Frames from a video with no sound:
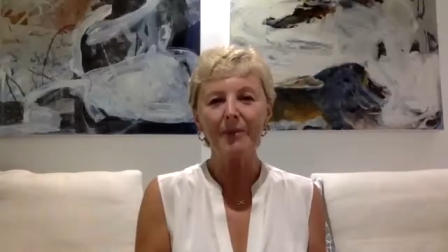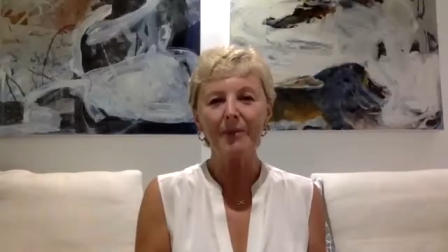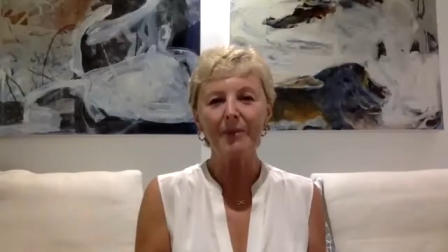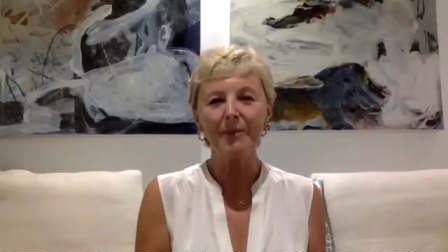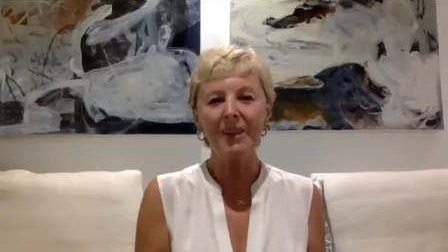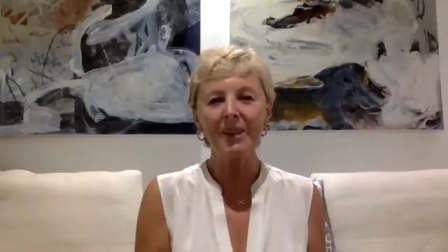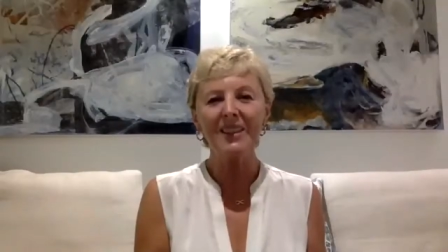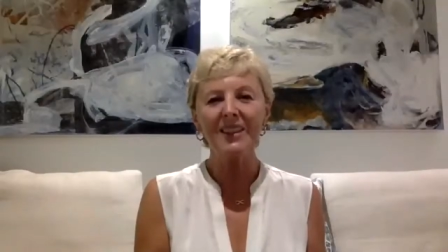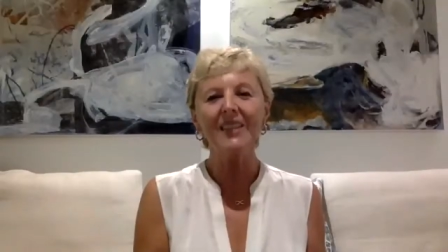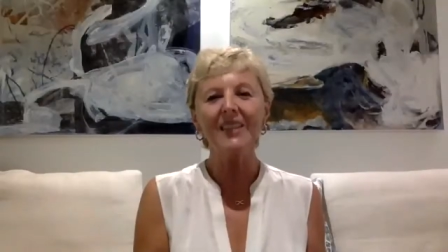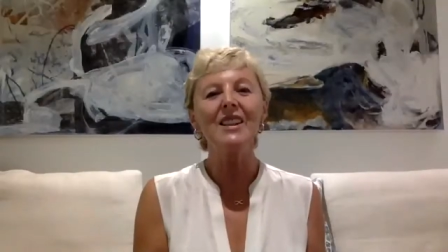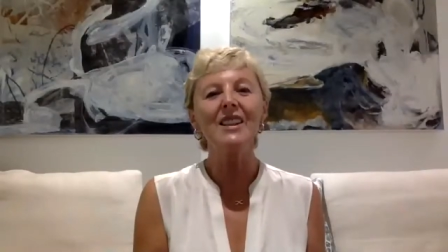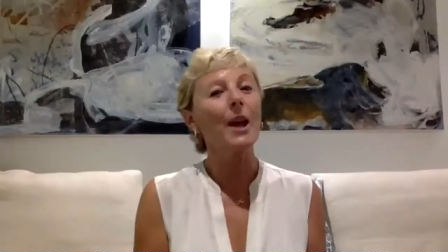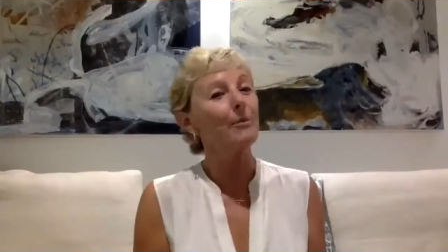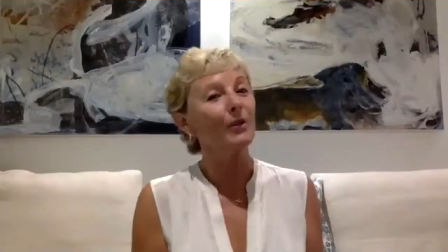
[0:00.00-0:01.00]
only
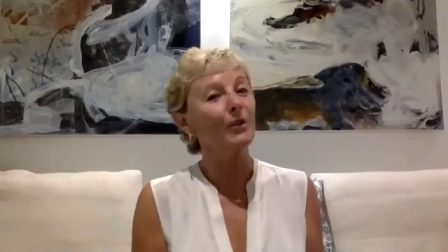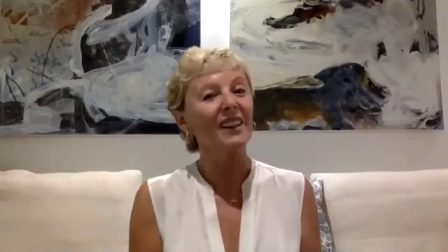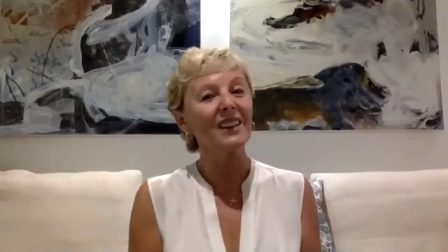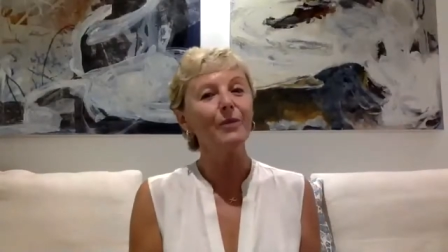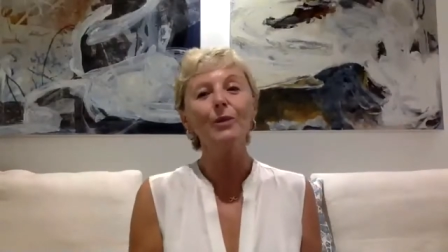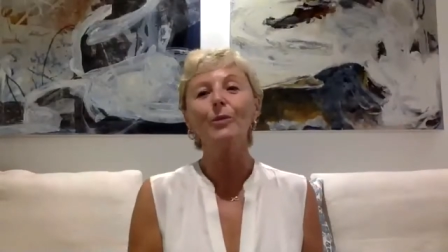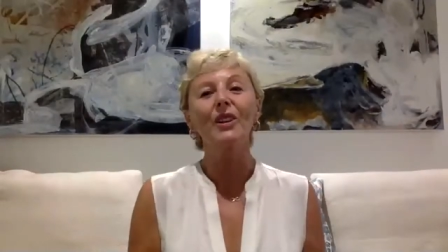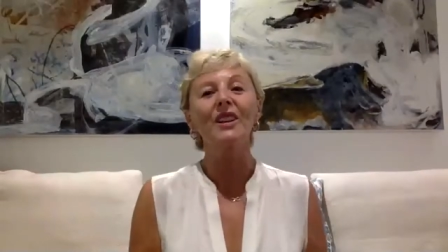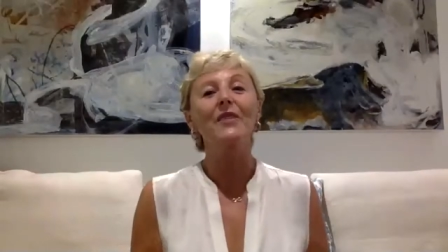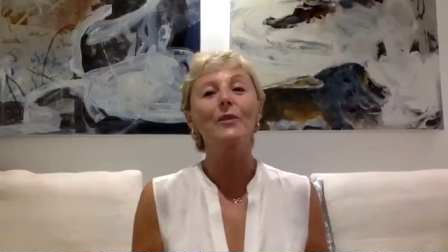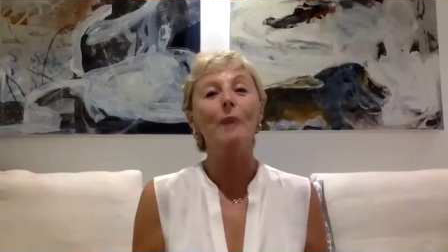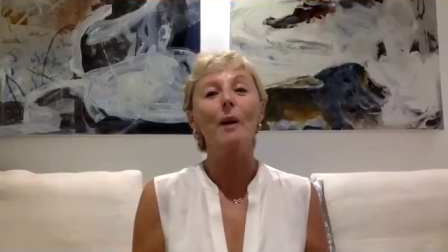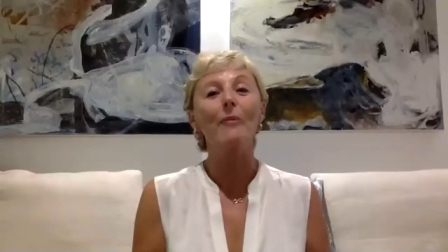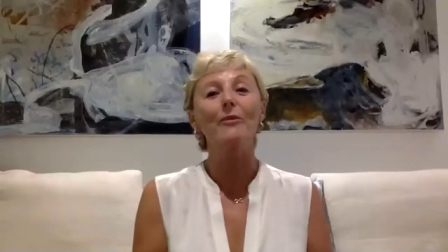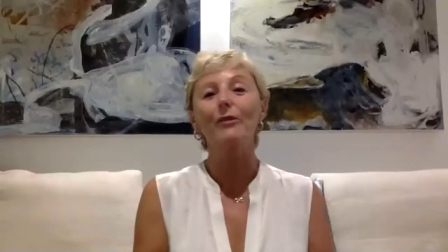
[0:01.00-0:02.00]
temporary. You wouldn't want to give them
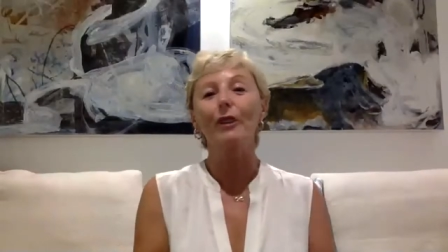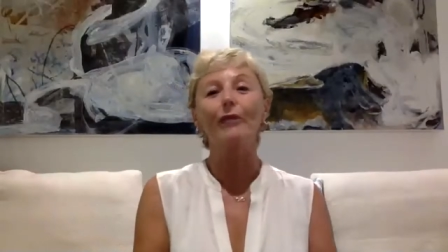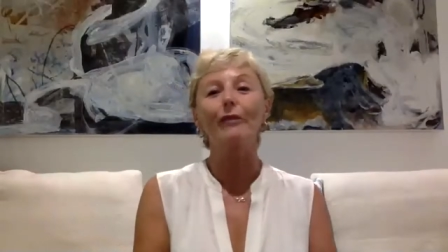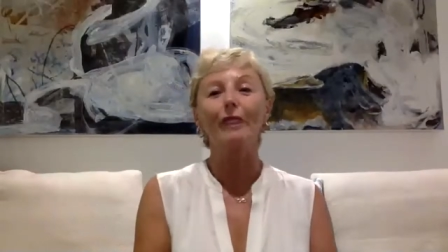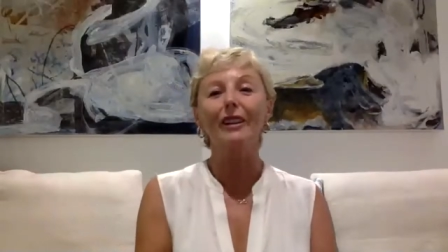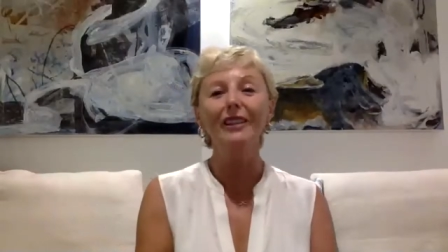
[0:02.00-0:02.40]
up forever.